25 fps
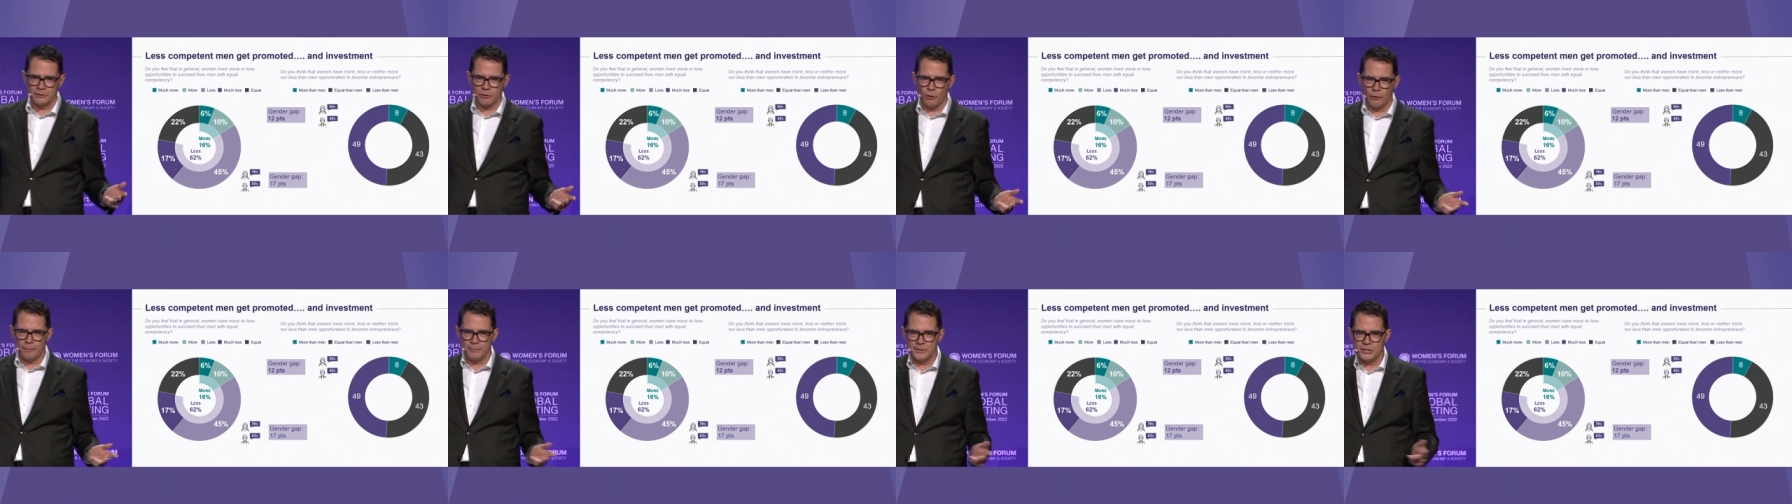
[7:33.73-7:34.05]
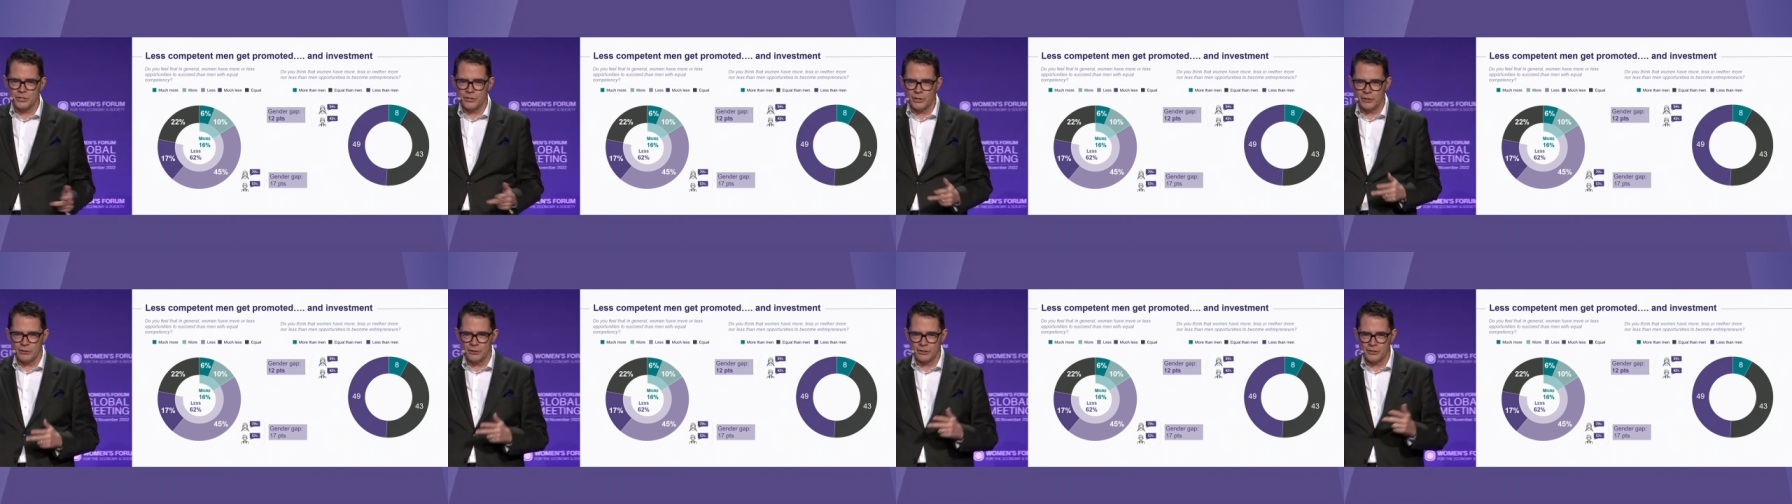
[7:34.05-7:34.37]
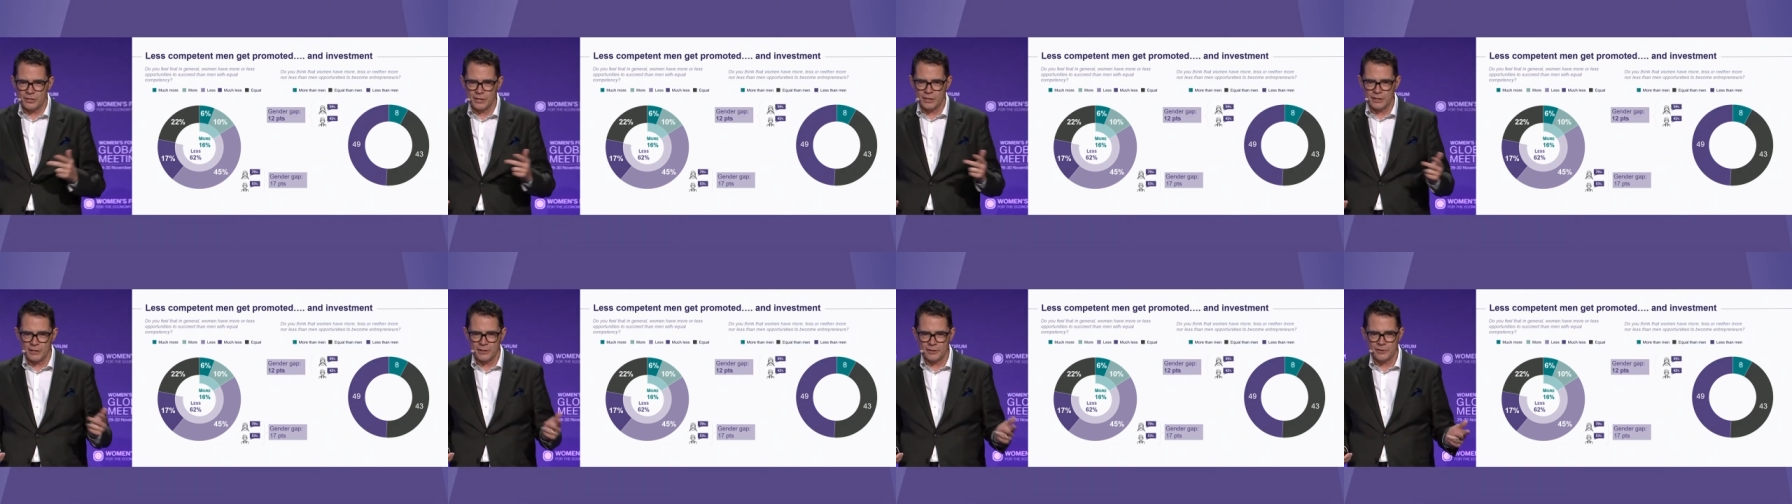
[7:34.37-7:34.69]

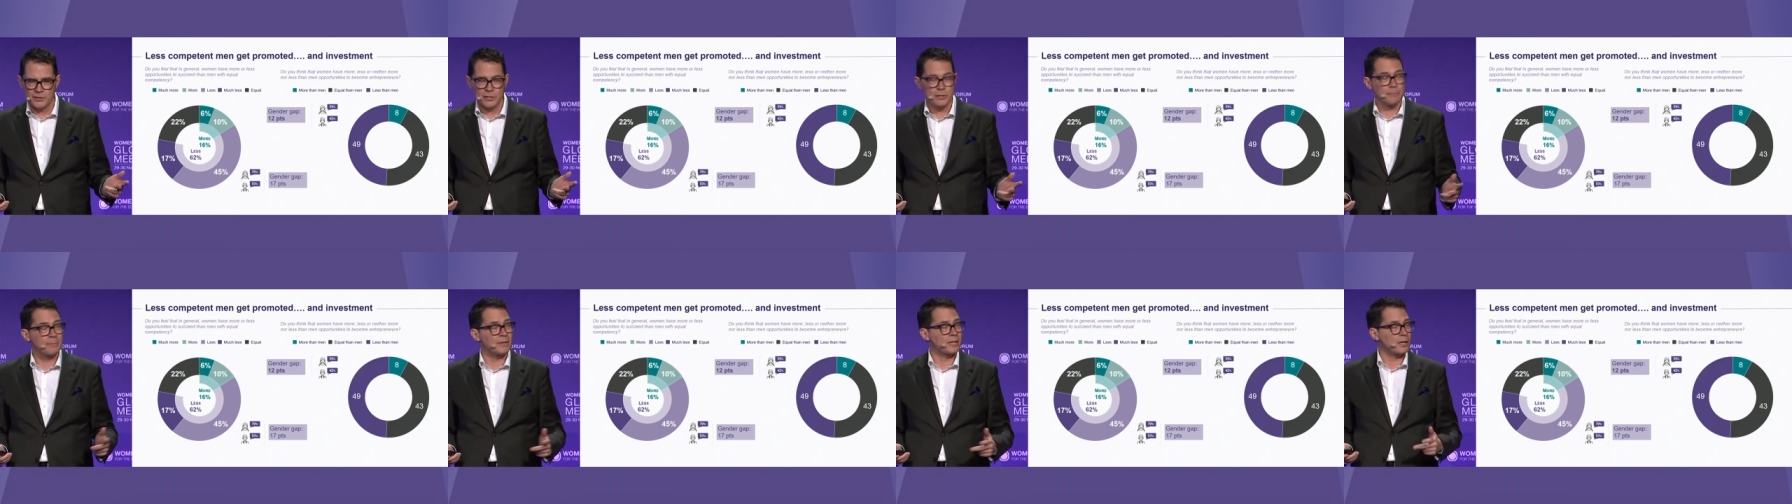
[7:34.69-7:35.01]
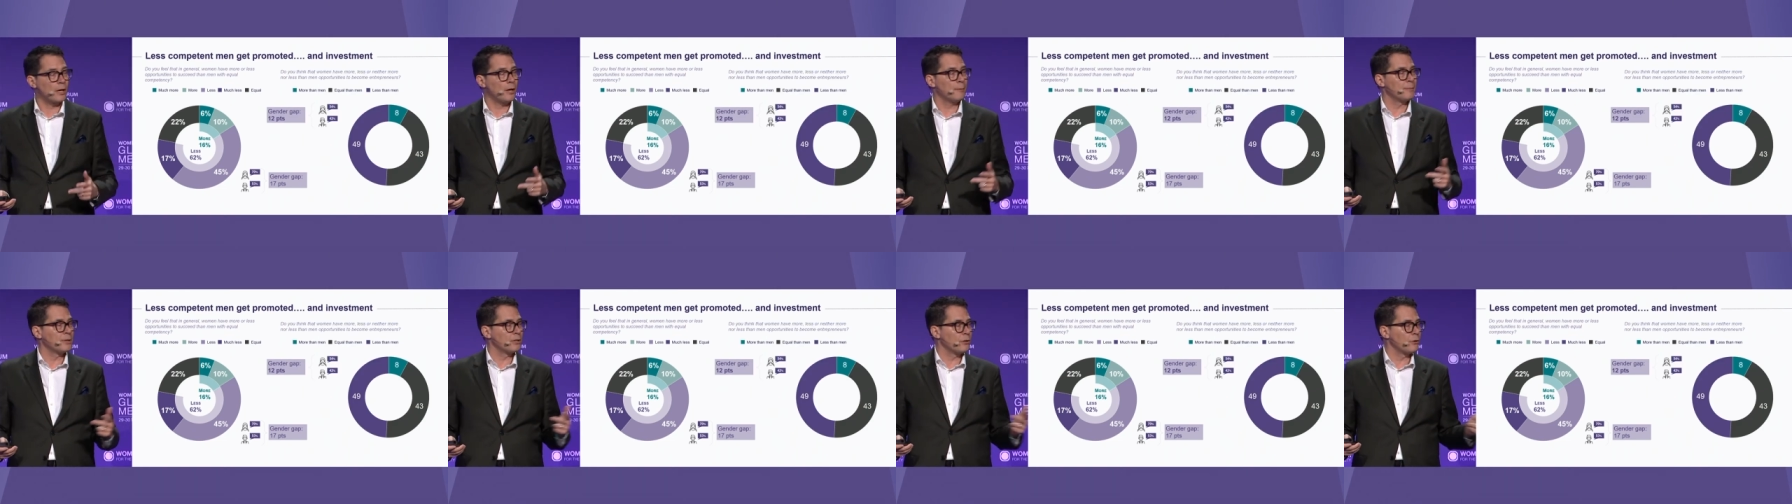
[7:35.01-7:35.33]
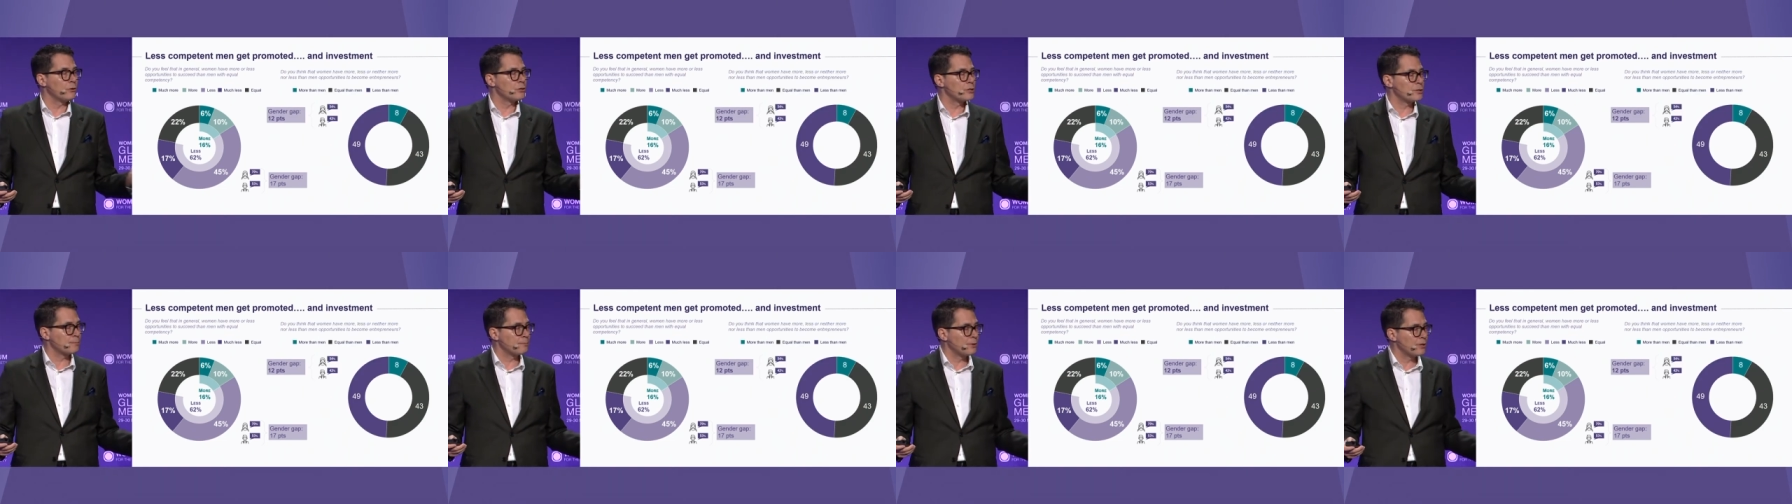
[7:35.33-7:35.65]
opportunities to become an
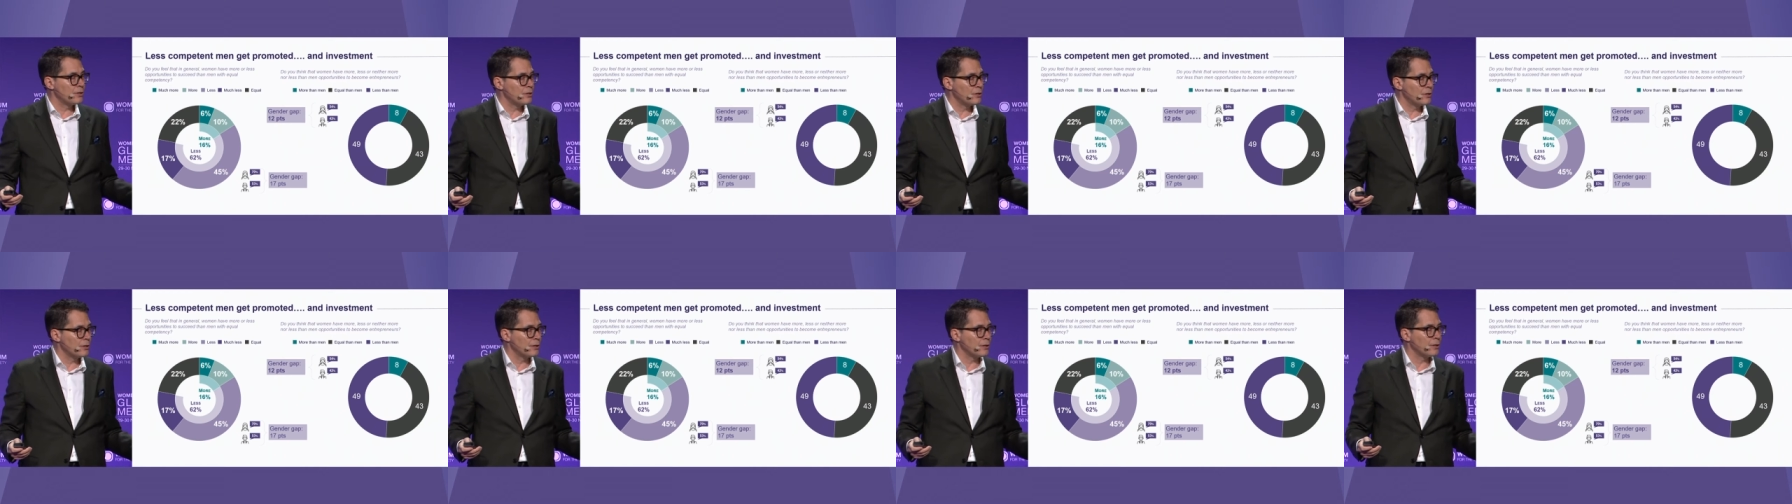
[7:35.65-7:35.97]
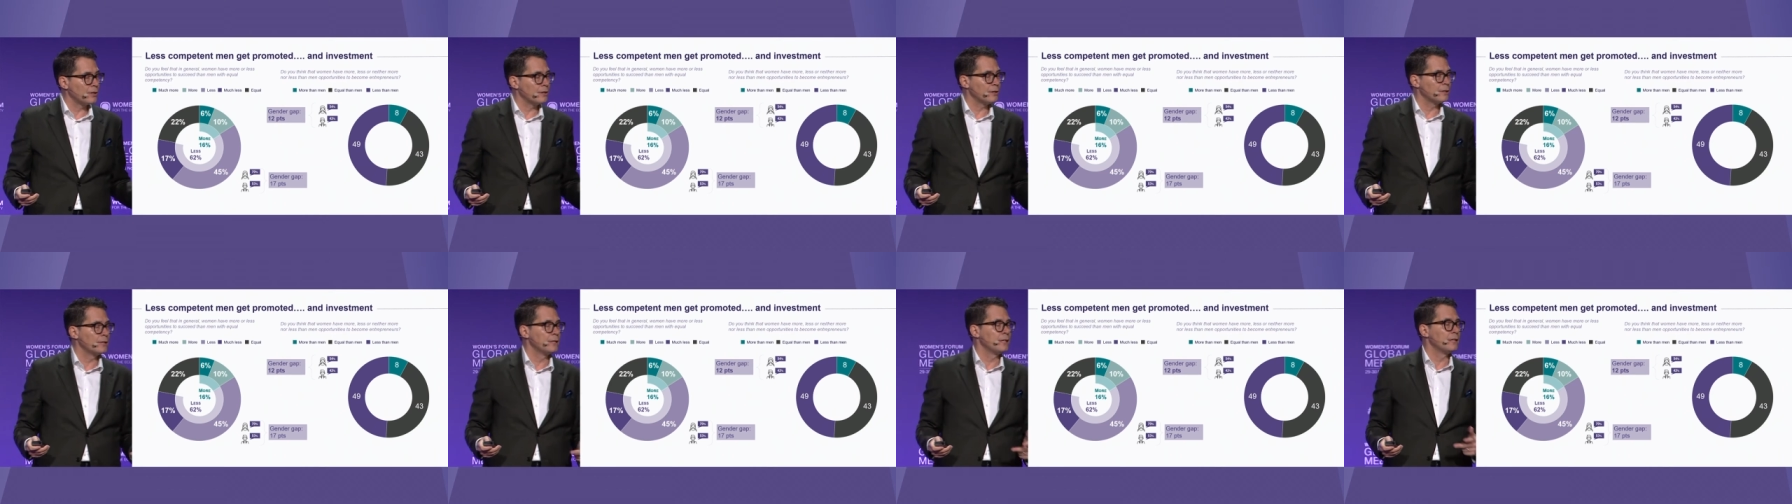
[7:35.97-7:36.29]
entrepreneur,